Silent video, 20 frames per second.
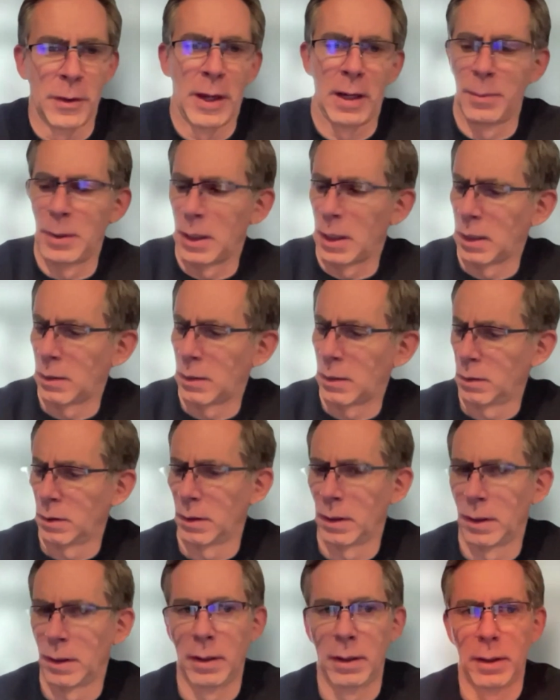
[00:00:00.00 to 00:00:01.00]
to that, I mean,
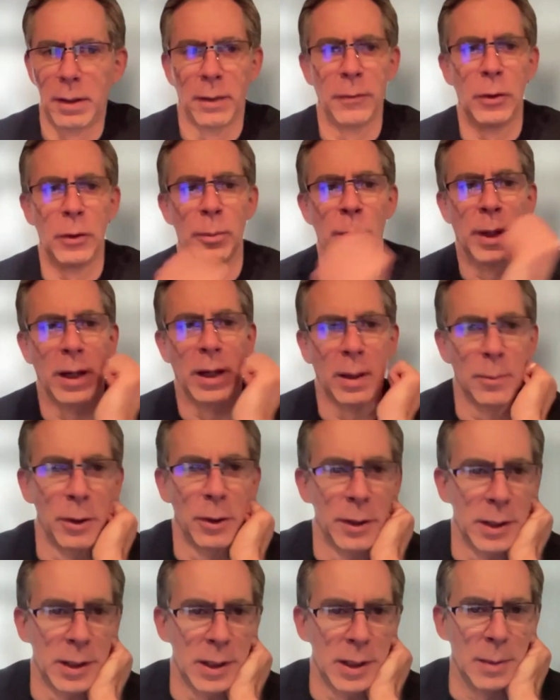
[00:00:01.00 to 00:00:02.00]
how have you been
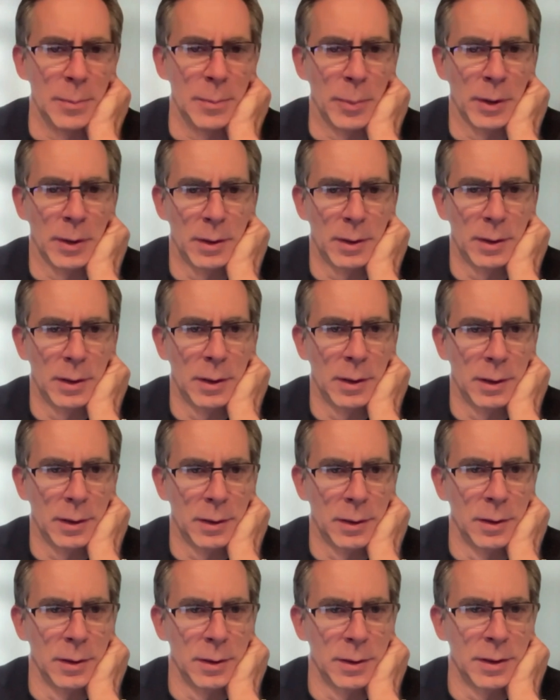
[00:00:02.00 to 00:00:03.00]
able to keep
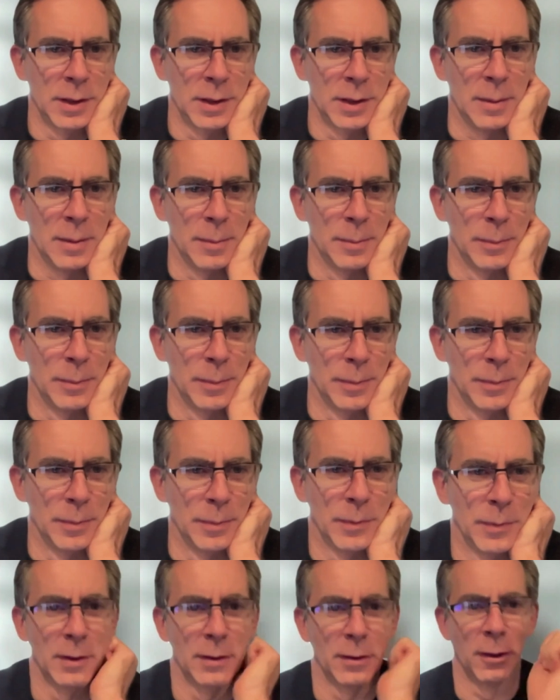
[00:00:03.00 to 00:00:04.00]
the
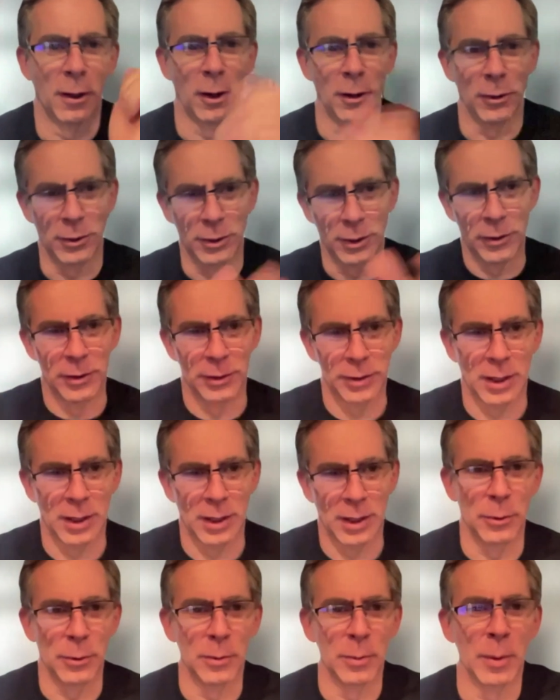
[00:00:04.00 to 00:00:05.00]
same, largely the
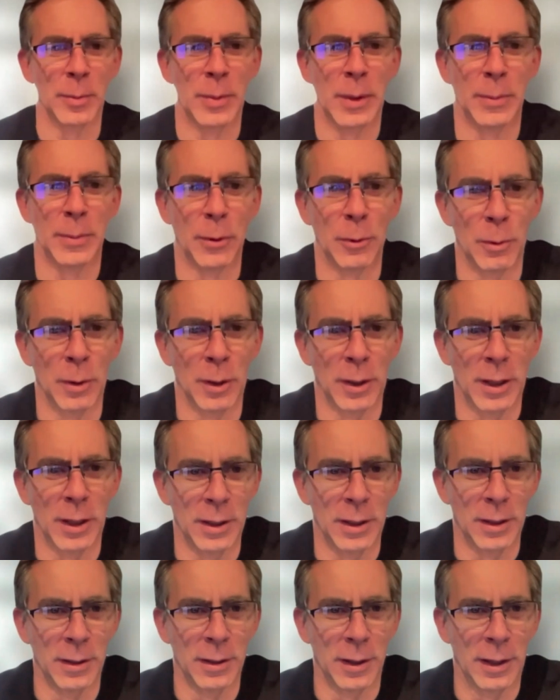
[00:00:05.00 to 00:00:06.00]
same group of people
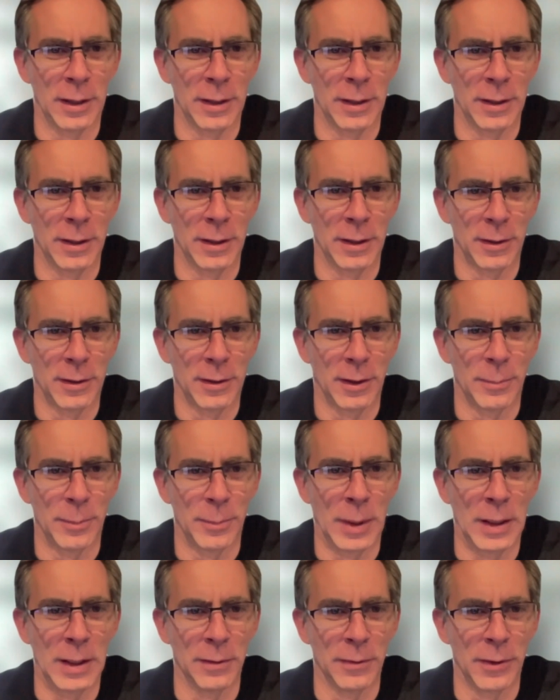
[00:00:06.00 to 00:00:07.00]
working on
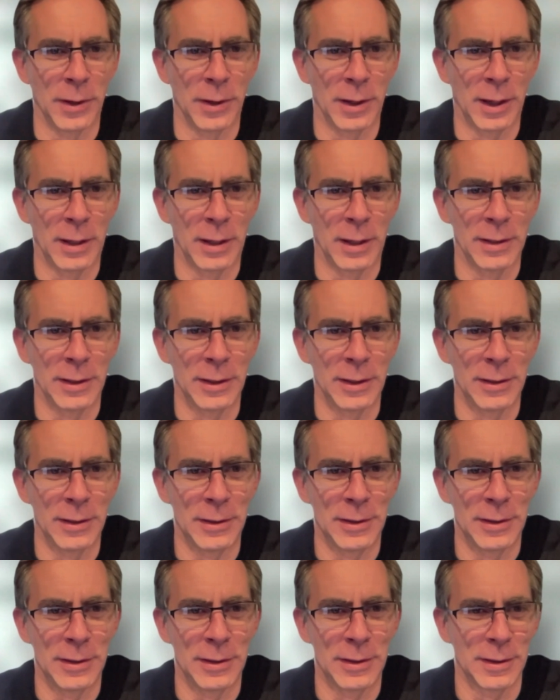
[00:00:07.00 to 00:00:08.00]
many of the
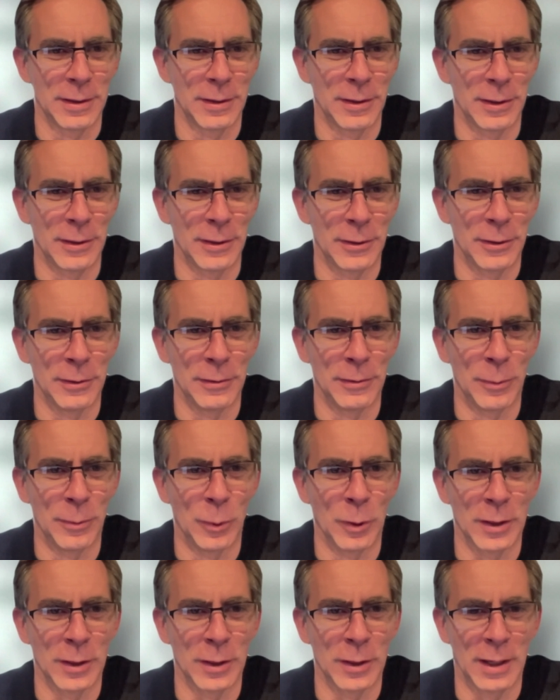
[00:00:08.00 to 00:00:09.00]
INDs that
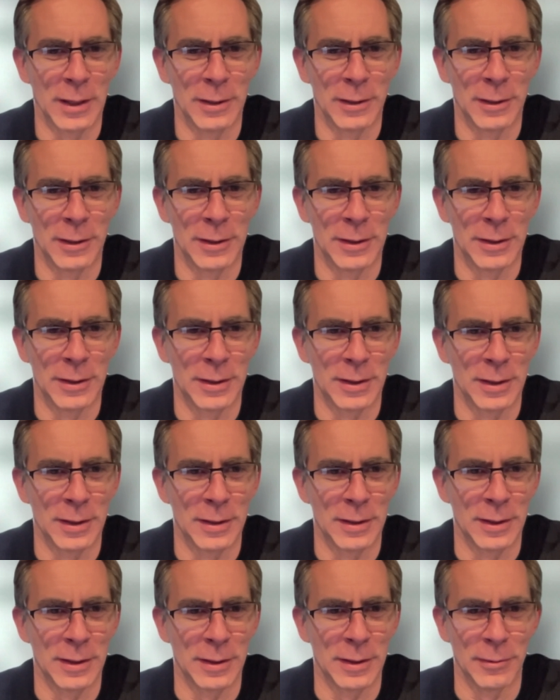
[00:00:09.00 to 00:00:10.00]
you've worked on, or is
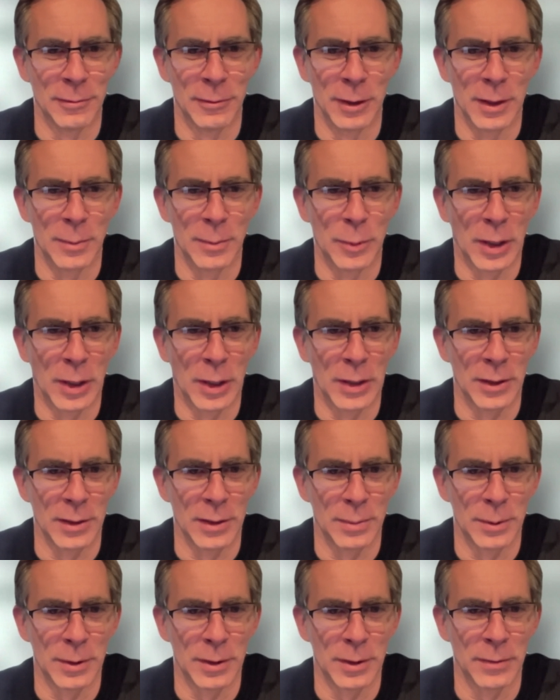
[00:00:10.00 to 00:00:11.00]
it really
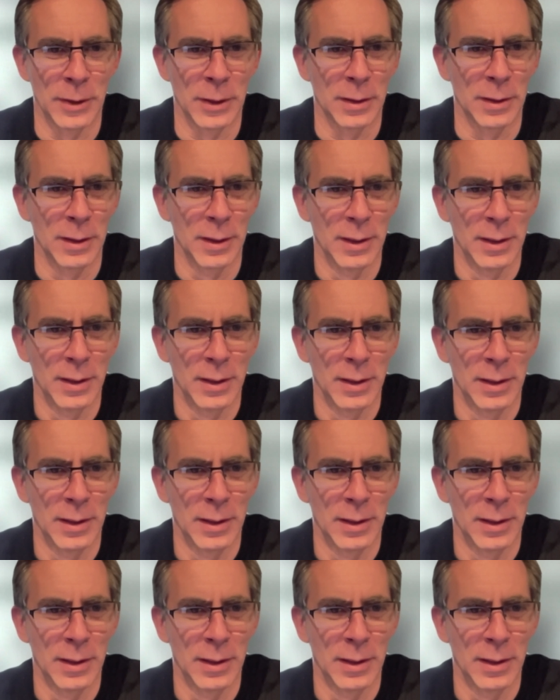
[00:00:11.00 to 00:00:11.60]
project specific?